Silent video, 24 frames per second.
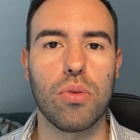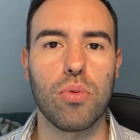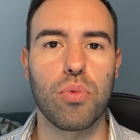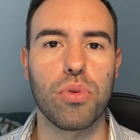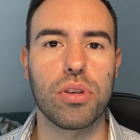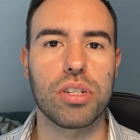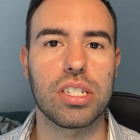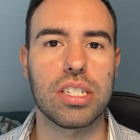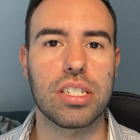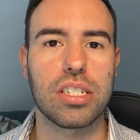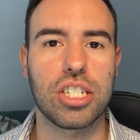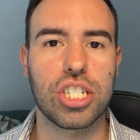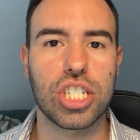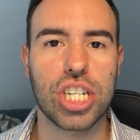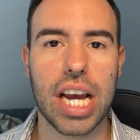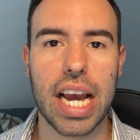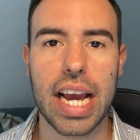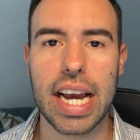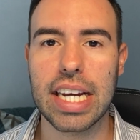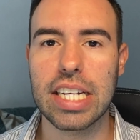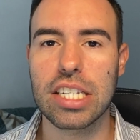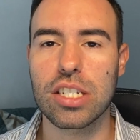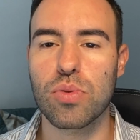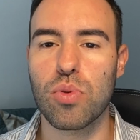which is
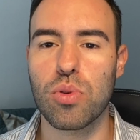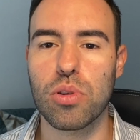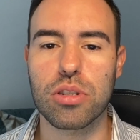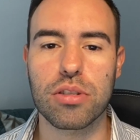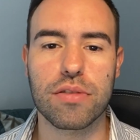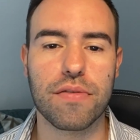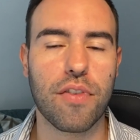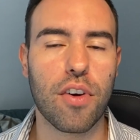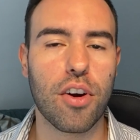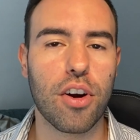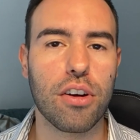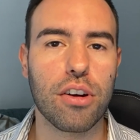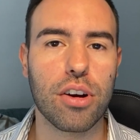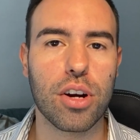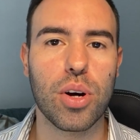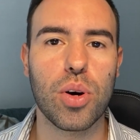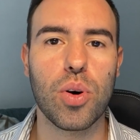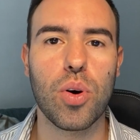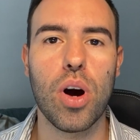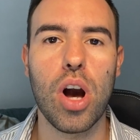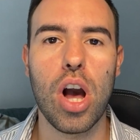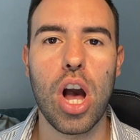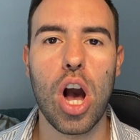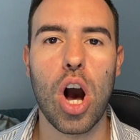Chase, Wells
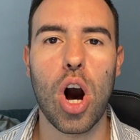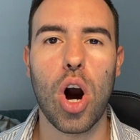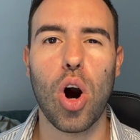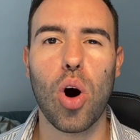Fargo,